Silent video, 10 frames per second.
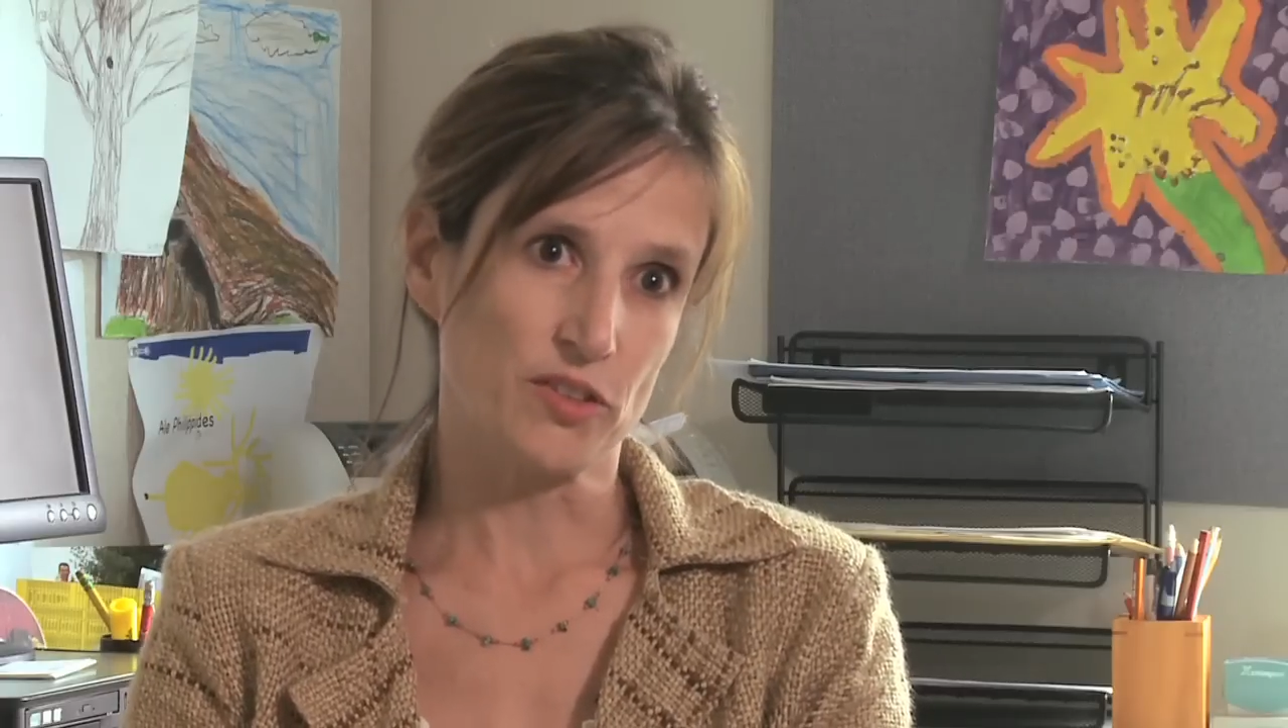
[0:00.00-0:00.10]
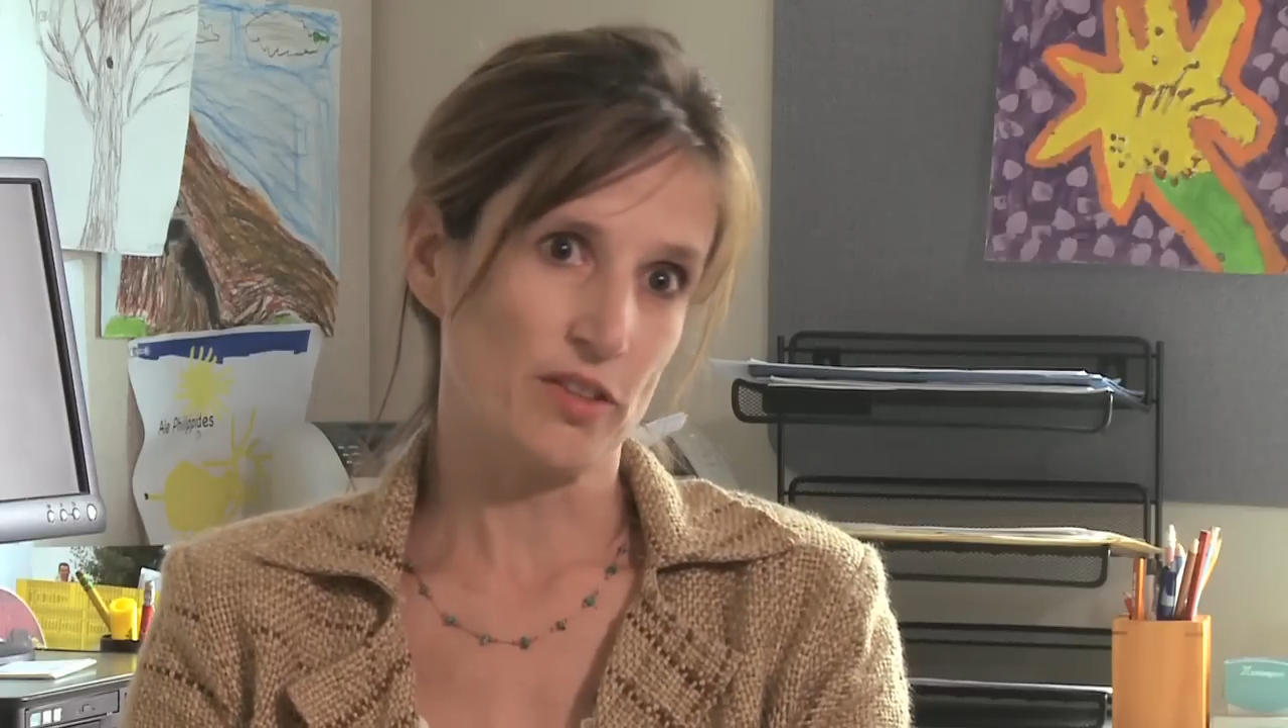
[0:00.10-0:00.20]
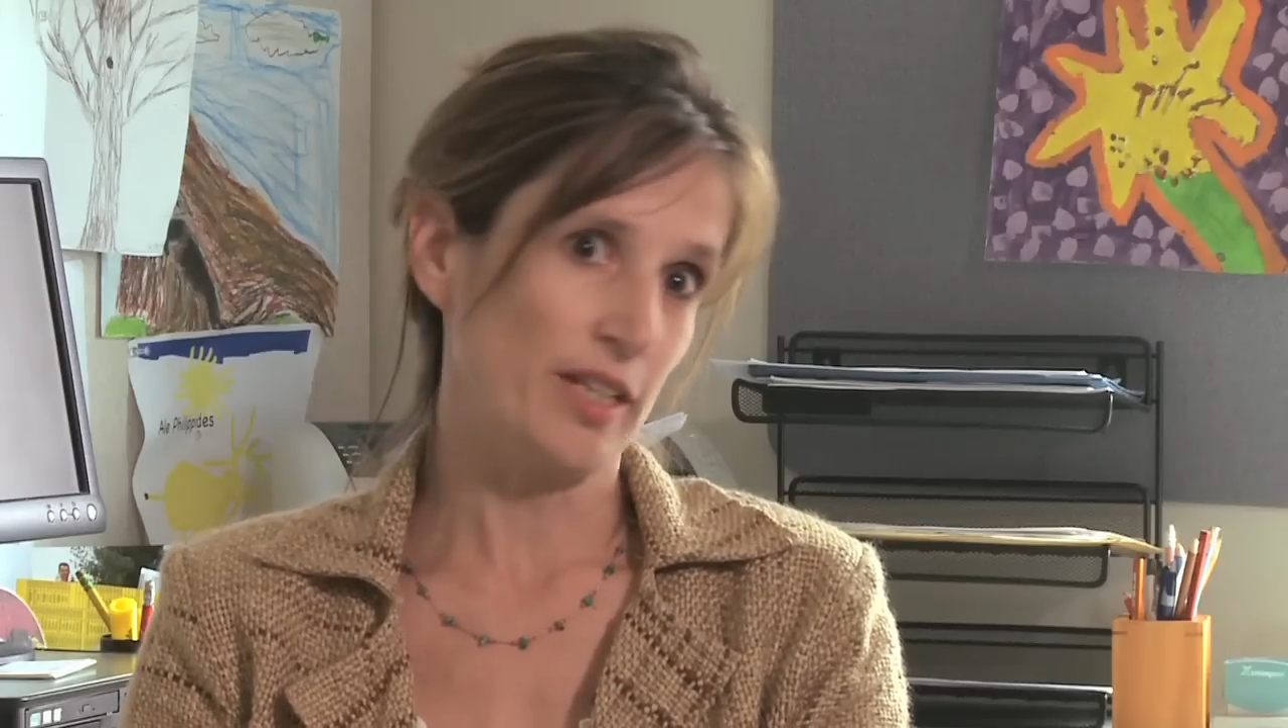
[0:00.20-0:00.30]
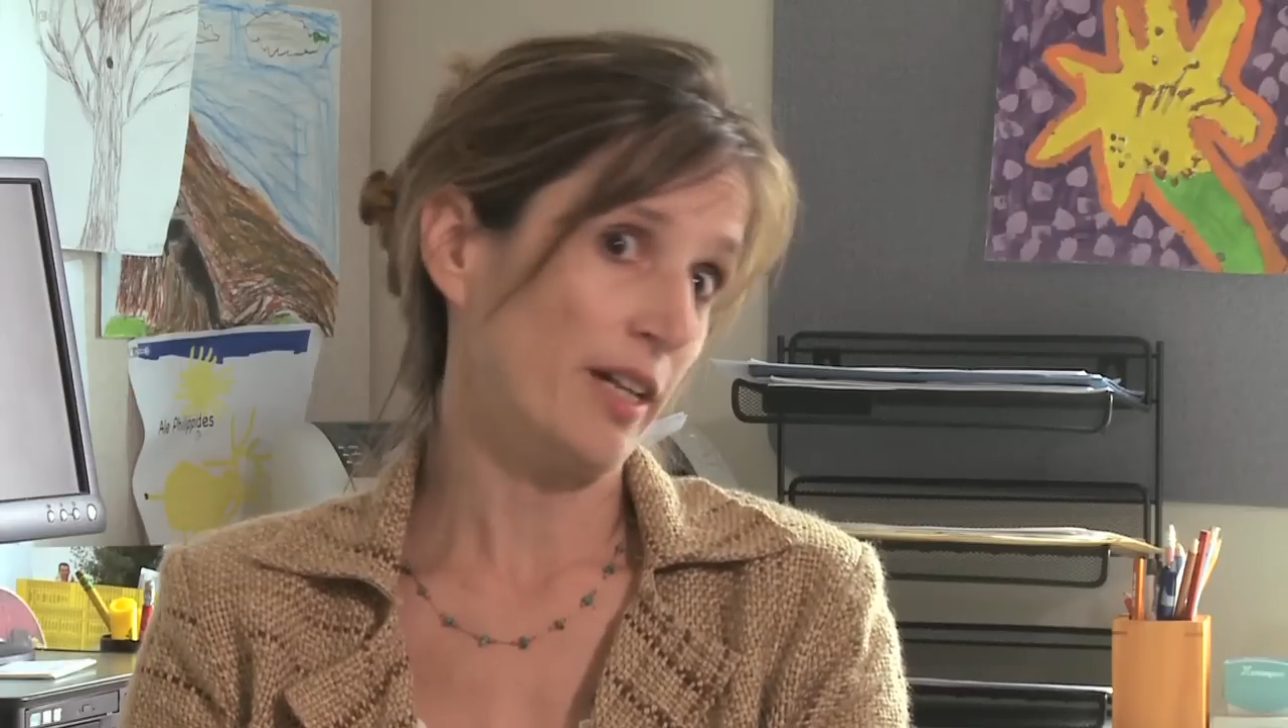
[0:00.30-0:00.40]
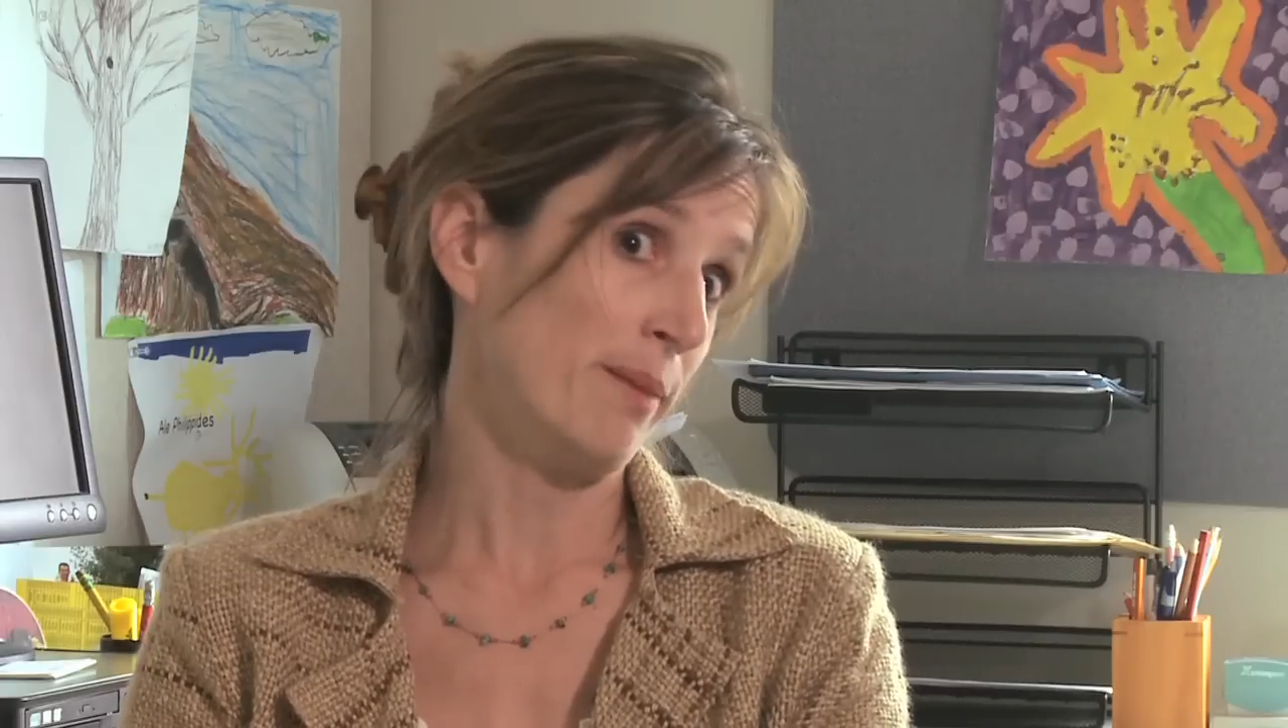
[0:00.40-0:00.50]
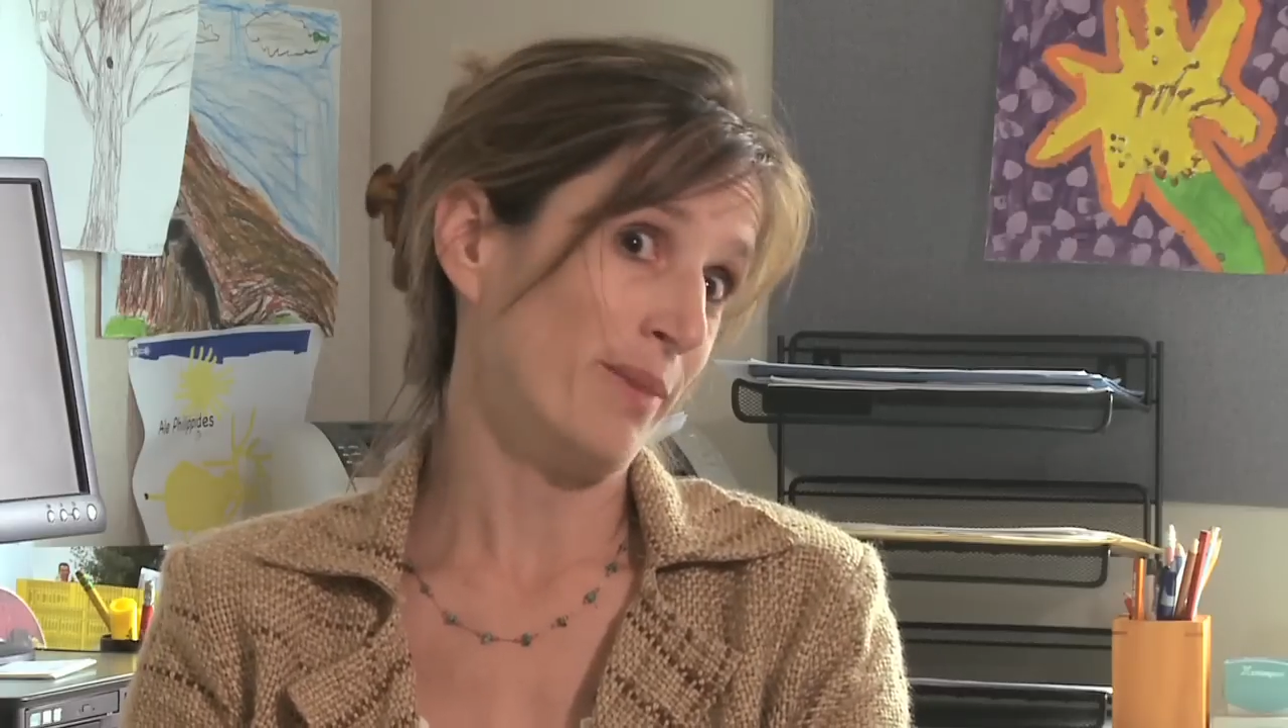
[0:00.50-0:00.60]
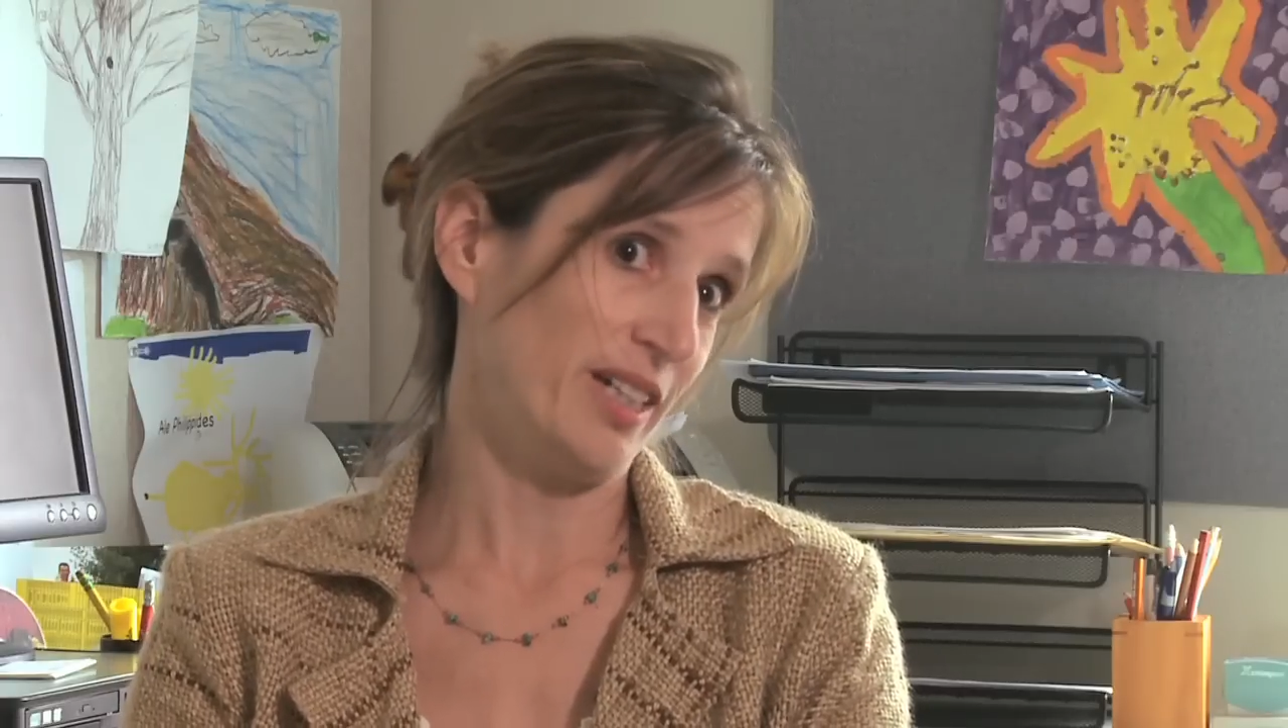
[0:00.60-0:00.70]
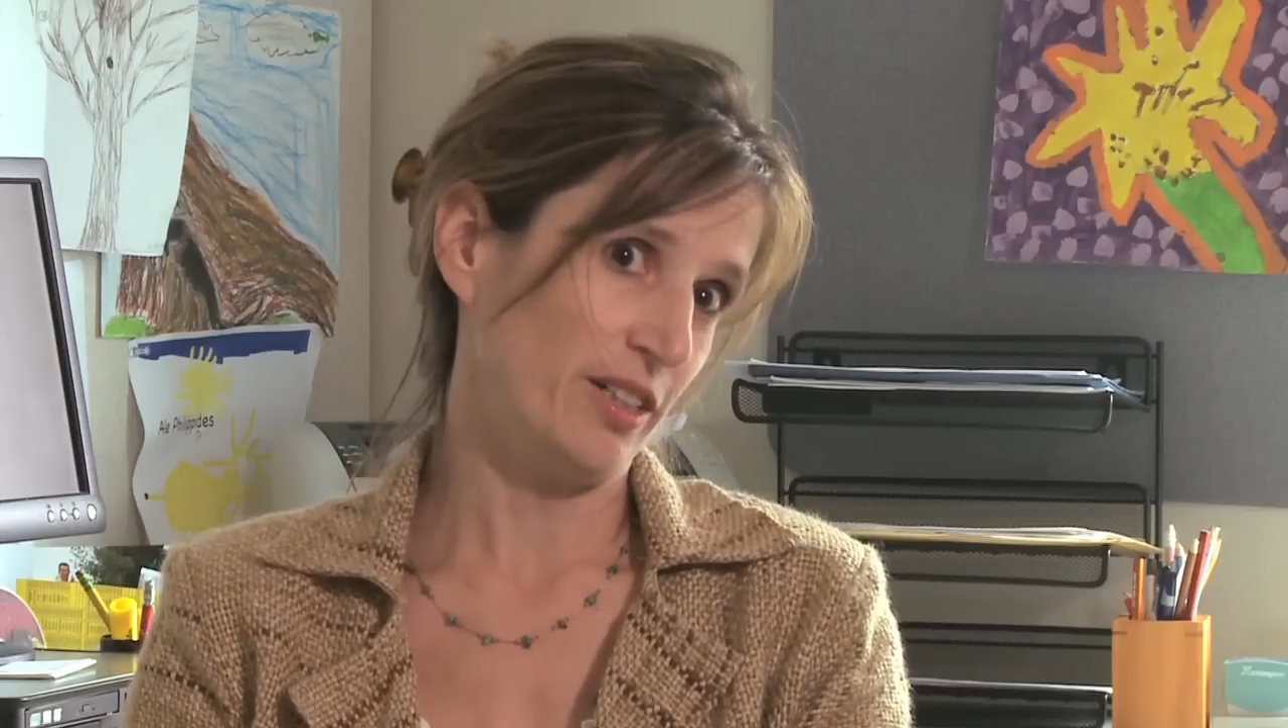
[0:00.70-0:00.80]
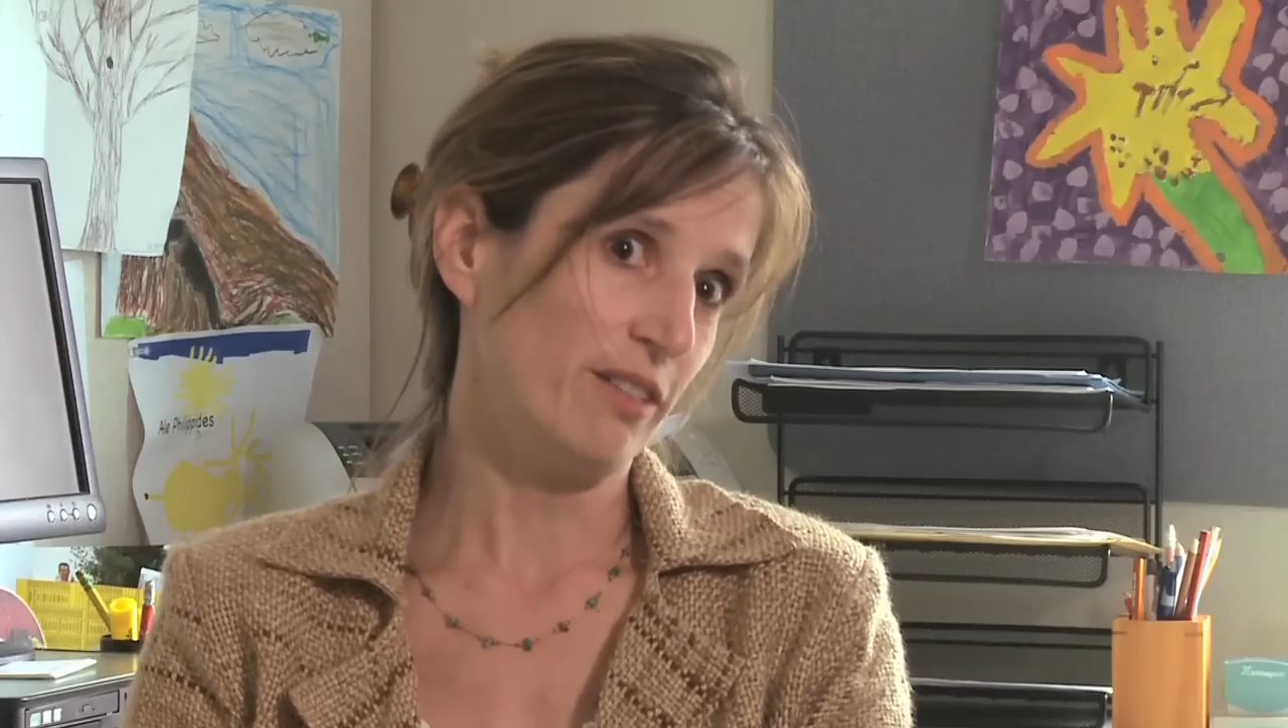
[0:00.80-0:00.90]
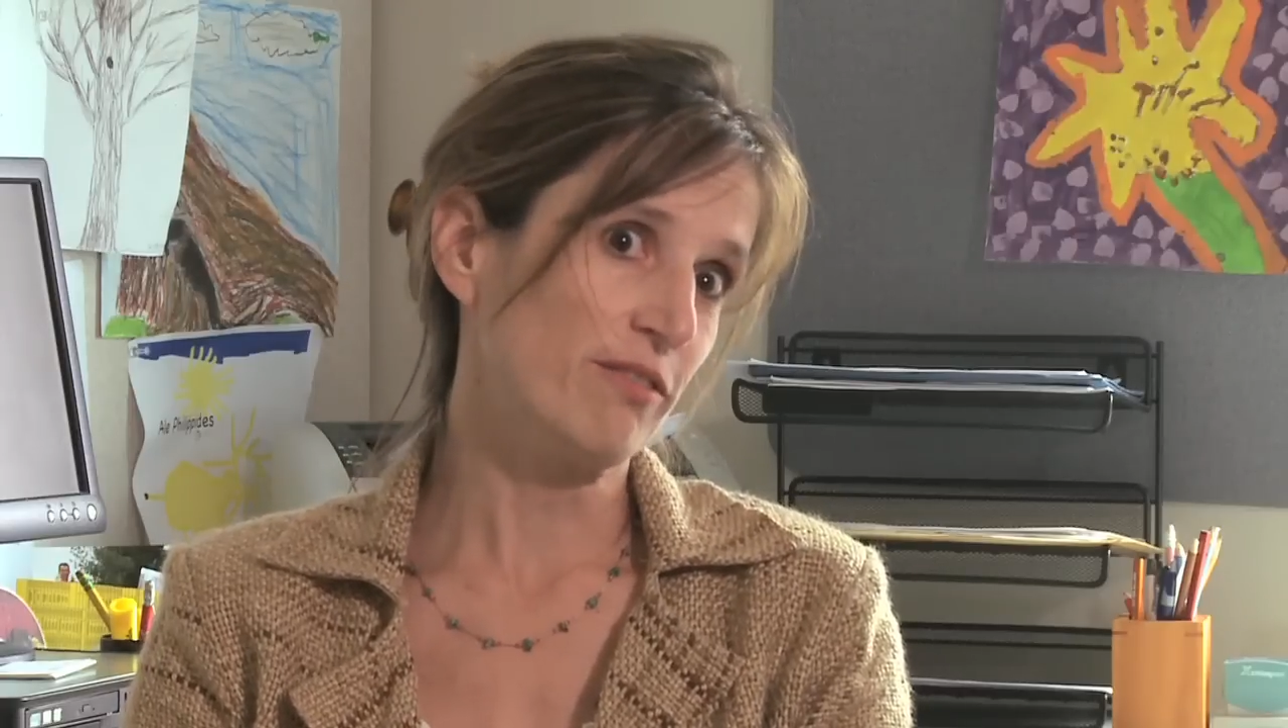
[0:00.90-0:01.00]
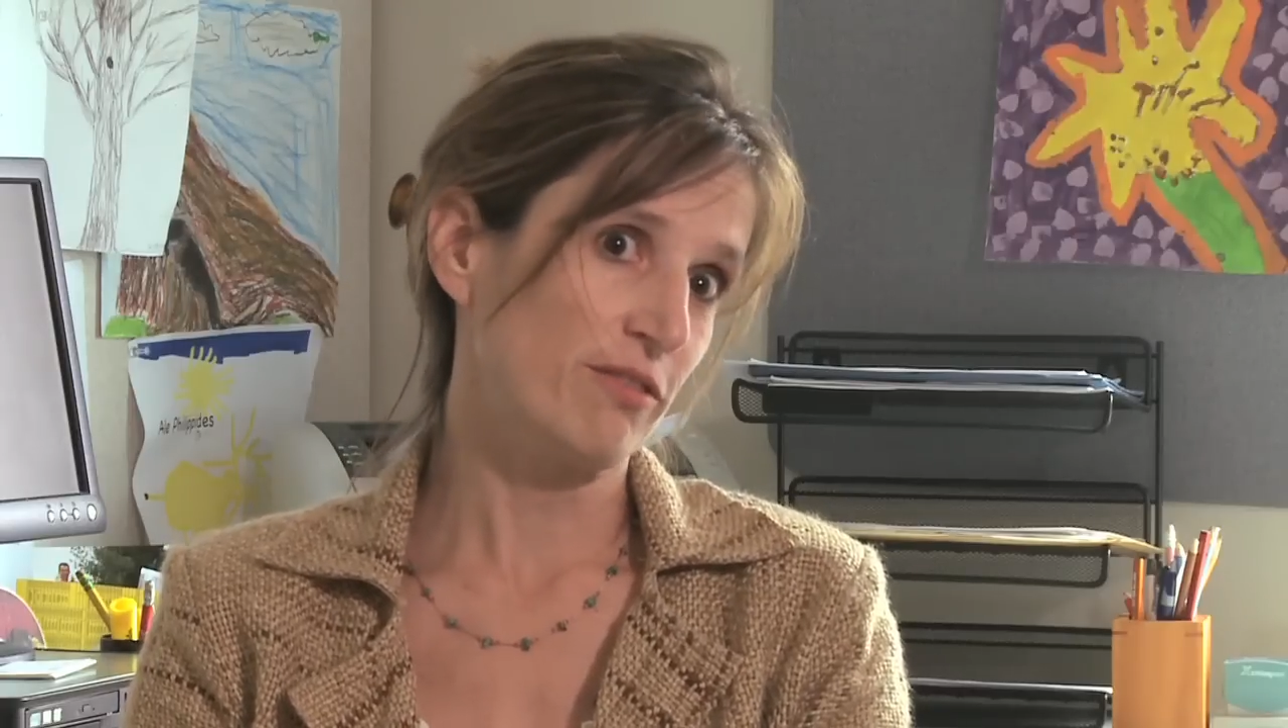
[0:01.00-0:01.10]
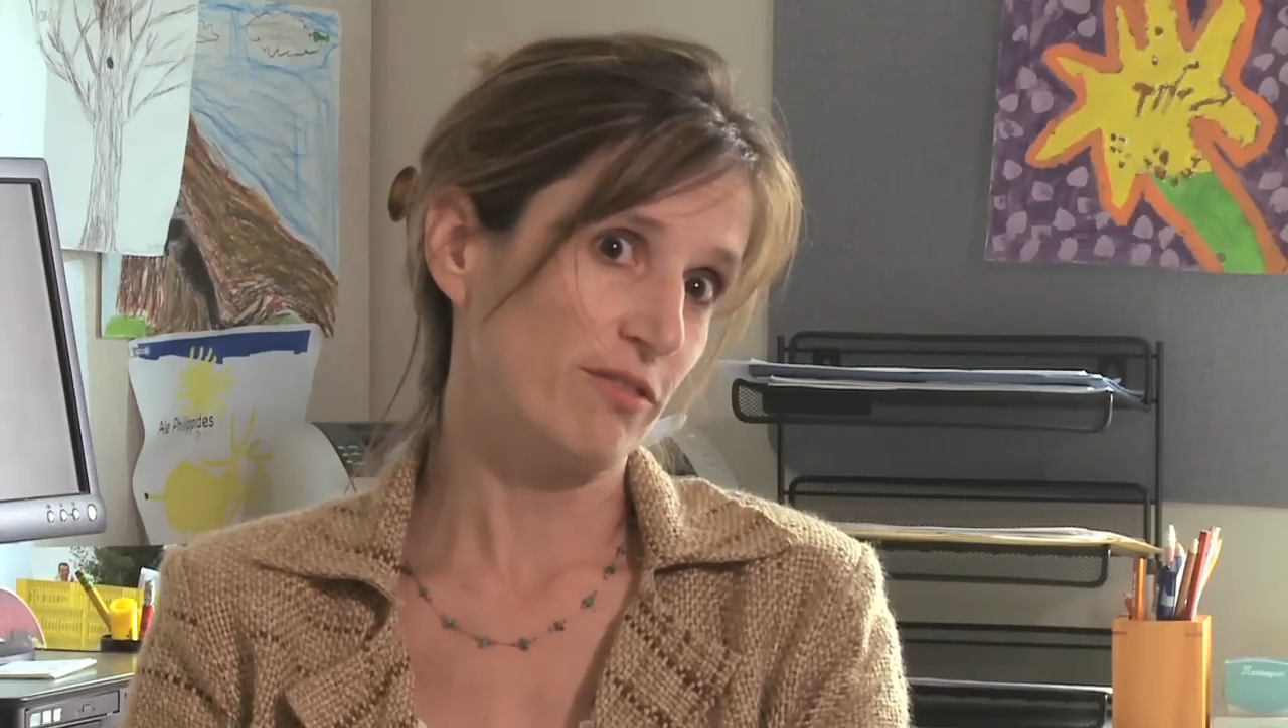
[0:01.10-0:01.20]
than I might have